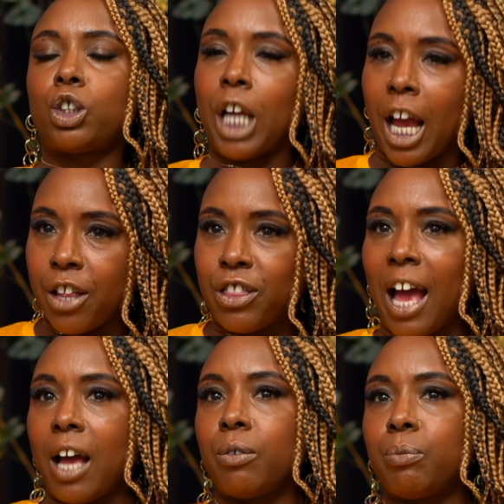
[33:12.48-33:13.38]
share
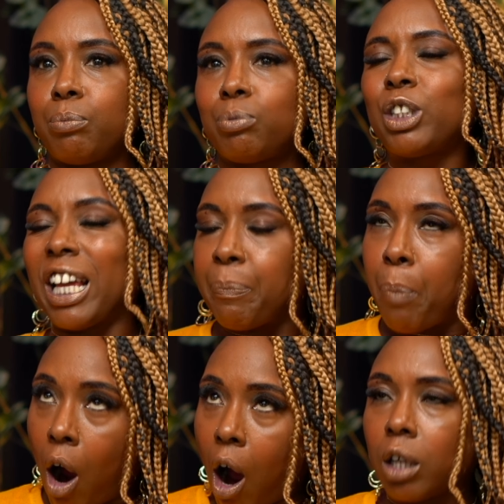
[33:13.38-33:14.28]
that share
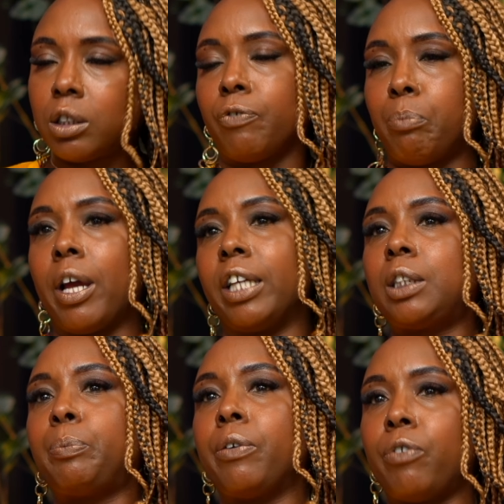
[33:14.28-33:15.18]
parts of my
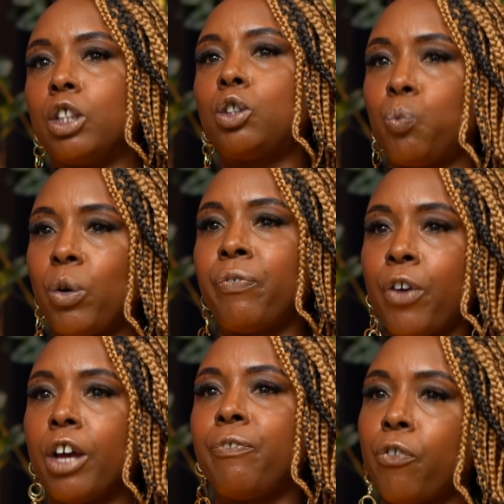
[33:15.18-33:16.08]
experience
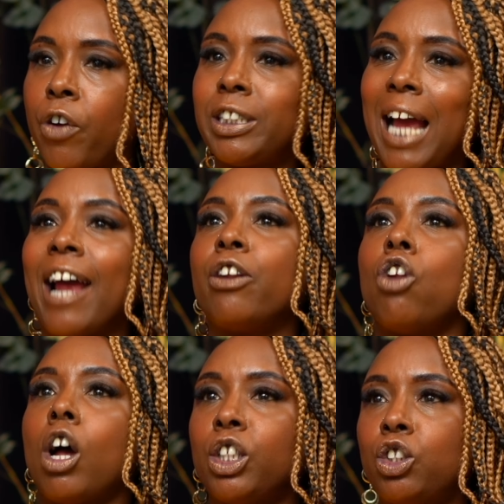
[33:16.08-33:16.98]
with her for her to
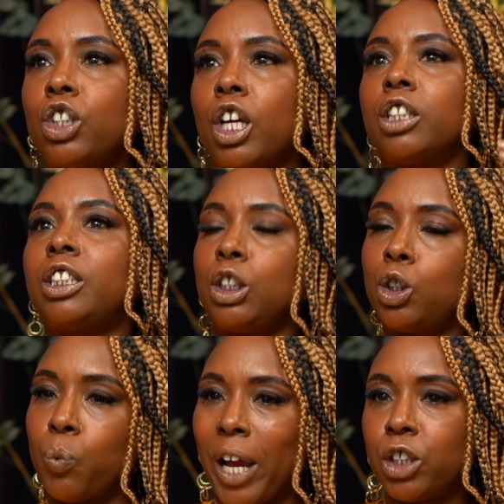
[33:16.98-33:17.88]
acknowledge certain
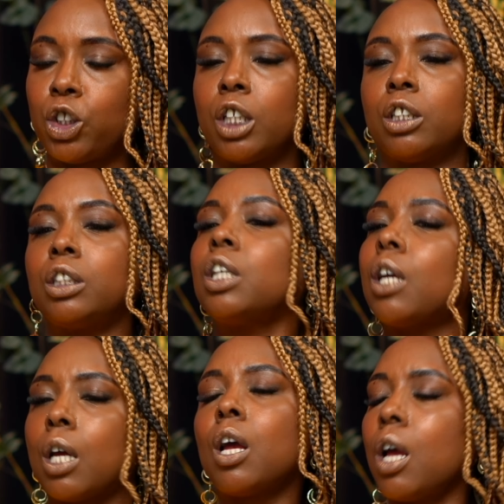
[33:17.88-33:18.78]
situations.
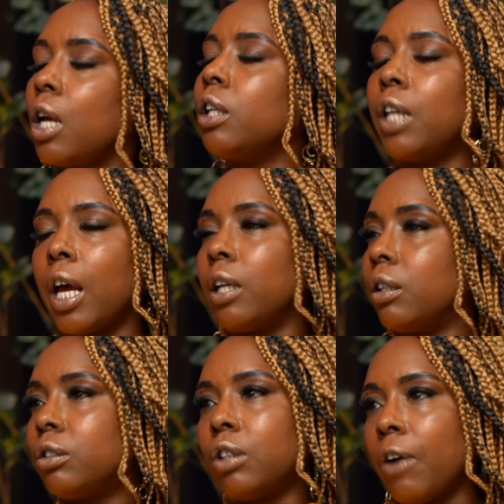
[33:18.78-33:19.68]
Yeah.
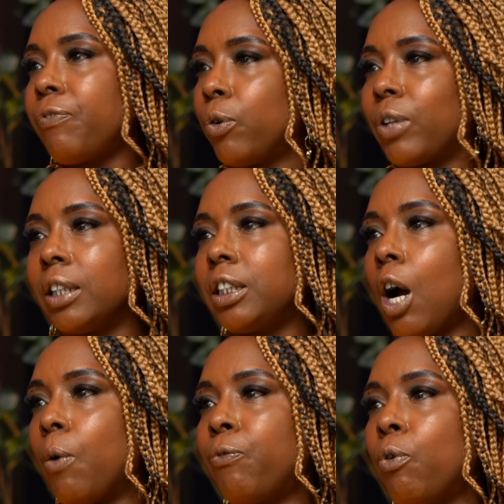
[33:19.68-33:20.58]
Then I feel that's
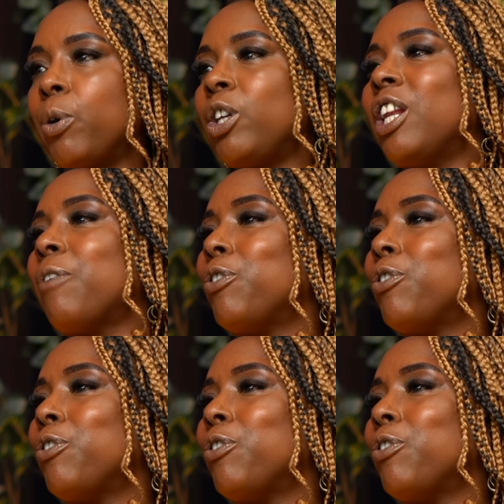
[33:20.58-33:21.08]
helpful. But you